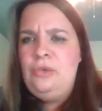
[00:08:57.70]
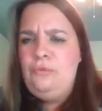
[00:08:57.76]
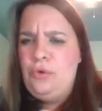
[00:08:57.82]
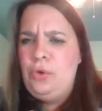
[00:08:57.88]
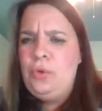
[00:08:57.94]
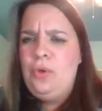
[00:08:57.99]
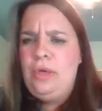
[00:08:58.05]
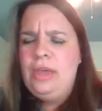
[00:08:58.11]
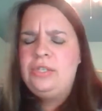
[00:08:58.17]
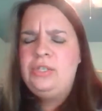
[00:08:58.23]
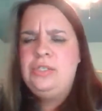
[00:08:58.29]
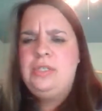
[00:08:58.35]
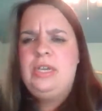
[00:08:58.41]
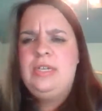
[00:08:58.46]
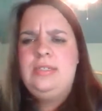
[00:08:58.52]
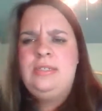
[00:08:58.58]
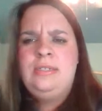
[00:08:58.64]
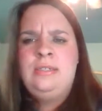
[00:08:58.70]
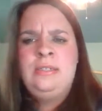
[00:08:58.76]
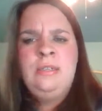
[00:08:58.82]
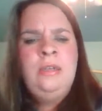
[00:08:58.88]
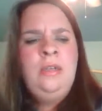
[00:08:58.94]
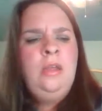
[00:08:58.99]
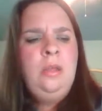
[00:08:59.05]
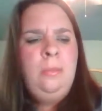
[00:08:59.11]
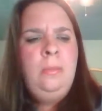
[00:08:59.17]
vocal exercises
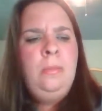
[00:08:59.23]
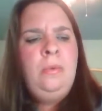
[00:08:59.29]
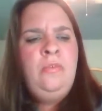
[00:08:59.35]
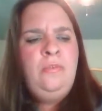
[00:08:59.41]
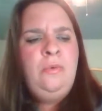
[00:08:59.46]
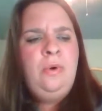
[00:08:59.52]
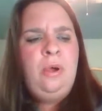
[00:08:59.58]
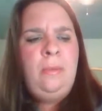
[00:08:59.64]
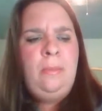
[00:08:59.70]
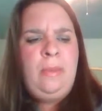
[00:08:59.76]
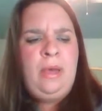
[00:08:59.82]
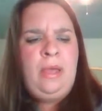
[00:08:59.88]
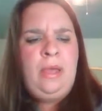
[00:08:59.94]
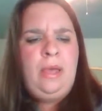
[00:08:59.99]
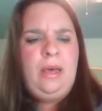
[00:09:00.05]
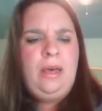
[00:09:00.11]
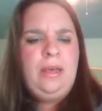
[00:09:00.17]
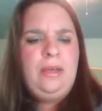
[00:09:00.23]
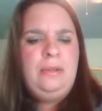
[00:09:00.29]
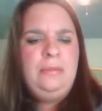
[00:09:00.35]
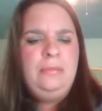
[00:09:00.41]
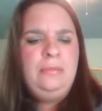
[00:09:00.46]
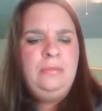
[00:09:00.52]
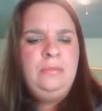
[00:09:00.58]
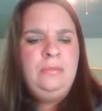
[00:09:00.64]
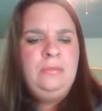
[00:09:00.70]
before my
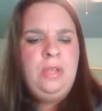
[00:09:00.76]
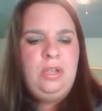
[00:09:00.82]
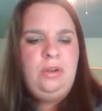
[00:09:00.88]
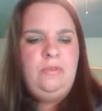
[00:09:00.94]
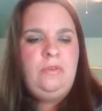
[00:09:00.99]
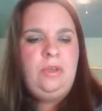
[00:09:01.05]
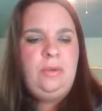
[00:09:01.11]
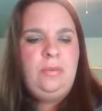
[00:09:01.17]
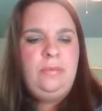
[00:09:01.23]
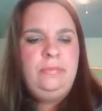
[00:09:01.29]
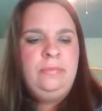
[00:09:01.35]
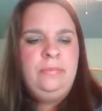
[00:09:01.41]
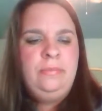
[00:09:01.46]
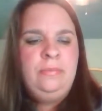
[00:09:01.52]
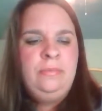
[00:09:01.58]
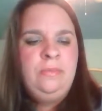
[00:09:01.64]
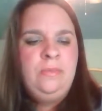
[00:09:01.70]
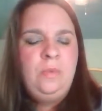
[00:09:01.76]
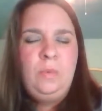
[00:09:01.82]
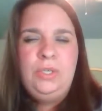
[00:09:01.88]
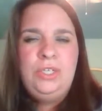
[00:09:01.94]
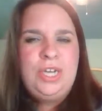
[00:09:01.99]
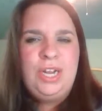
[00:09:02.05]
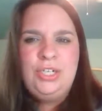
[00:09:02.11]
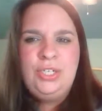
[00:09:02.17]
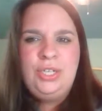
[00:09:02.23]
interview,
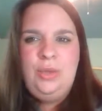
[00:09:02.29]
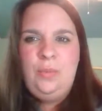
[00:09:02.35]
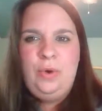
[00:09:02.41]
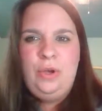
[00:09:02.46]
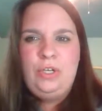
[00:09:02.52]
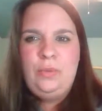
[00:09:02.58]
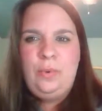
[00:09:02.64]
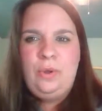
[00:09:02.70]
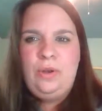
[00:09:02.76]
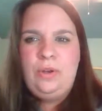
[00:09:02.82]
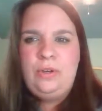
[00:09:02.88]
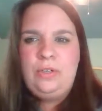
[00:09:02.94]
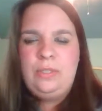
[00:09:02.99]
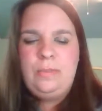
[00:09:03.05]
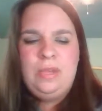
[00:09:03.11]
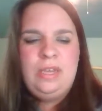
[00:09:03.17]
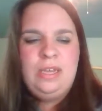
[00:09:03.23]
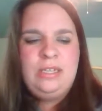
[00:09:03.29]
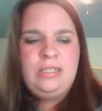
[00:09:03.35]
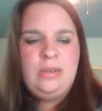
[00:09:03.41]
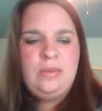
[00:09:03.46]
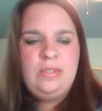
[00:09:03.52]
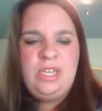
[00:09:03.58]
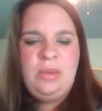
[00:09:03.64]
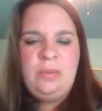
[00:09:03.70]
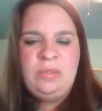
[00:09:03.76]
which actually worked wonders because I
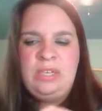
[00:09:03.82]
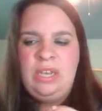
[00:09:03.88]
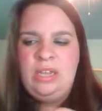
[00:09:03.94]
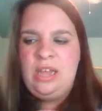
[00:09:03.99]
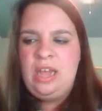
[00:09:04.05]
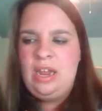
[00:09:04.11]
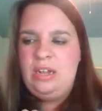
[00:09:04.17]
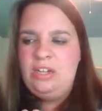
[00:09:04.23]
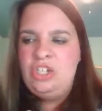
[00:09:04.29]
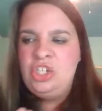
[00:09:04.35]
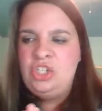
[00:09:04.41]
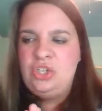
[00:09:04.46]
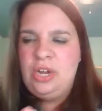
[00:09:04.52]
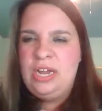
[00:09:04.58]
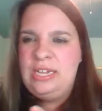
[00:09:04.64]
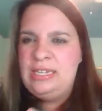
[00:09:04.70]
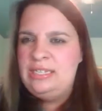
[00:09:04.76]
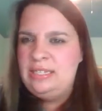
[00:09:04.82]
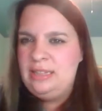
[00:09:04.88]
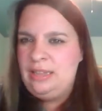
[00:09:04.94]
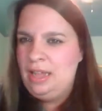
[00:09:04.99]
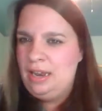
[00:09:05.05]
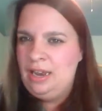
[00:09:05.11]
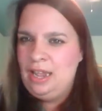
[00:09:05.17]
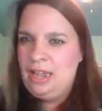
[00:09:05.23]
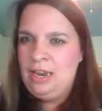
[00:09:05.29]
was able that stress and
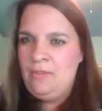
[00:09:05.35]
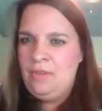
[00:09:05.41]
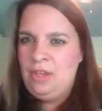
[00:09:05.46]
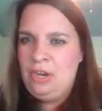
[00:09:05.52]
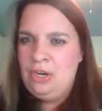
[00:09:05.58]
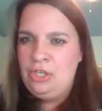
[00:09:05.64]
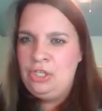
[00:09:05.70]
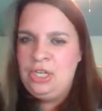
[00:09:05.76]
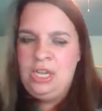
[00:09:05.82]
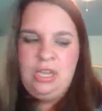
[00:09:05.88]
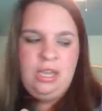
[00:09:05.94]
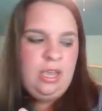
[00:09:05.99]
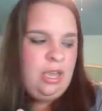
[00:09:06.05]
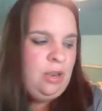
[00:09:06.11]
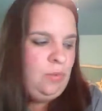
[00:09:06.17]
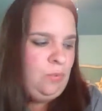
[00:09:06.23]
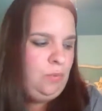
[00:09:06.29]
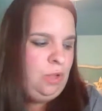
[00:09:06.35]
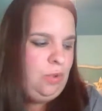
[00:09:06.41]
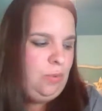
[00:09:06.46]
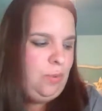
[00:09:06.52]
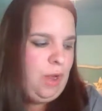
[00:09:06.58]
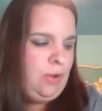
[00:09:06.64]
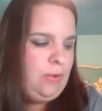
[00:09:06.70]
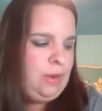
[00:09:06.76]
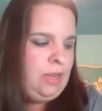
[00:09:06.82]
that negative energy and
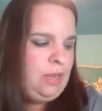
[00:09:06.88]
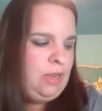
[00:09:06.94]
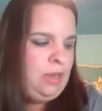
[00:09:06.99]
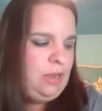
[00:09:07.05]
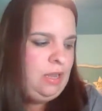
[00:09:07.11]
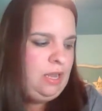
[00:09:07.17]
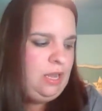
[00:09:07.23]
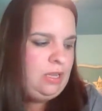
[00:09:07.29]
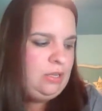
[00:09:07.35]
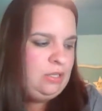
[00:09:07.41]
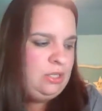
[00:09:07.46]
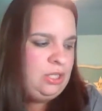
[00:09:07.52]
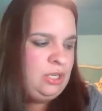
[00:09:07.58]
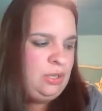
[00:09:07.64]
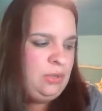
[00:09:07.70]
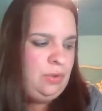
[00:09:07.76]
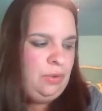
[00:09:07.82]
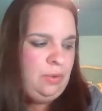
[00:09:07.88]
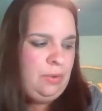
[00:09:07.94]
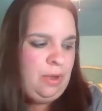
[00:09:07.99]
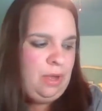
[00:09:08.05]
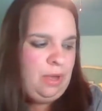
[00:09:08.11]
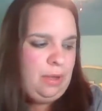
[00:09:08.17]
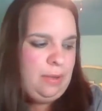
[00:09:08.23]
reroute it into